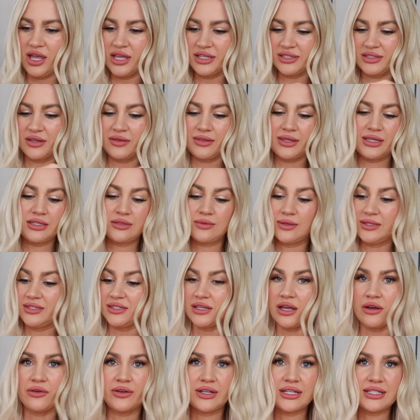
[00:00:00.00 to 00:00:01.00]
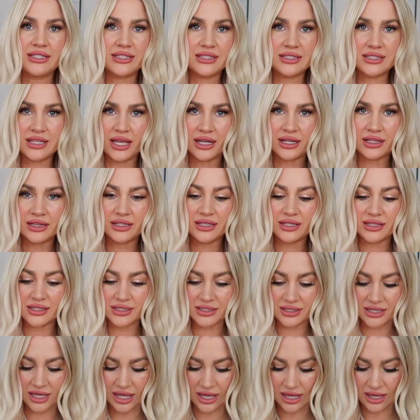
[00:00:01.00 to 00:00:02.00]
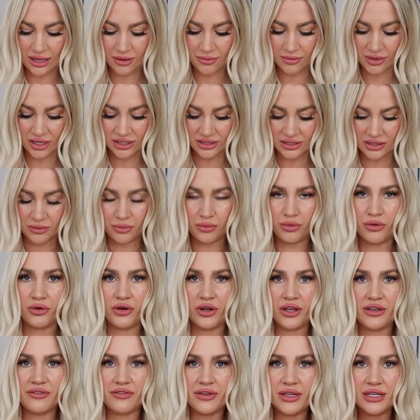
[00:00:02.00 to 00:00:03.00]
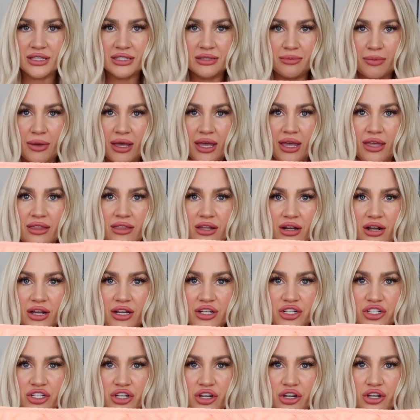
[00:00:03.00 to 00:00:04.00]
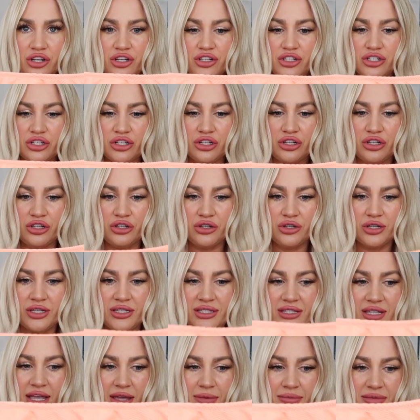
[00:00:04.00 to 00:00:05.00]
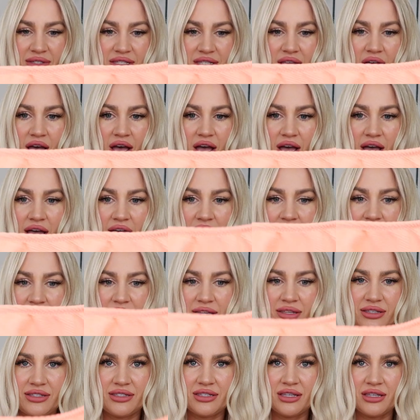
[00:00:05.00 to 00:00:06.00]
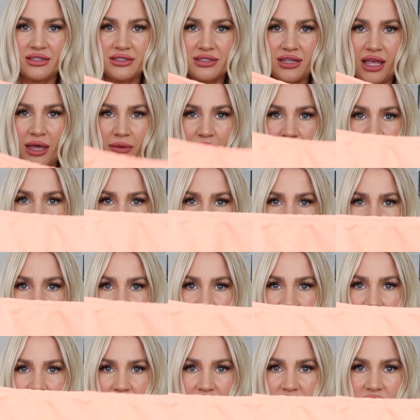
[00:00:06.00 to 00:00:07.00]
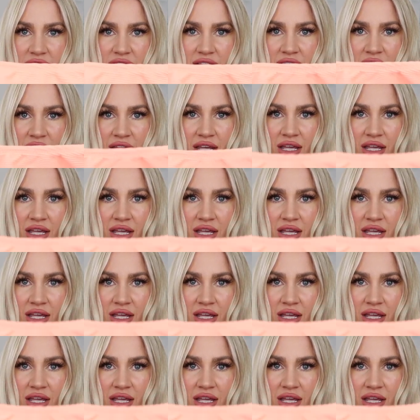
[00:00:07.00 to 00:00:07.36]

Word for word: So these ones are exactly the same as the previous pair that I showed you. Same size, same fit.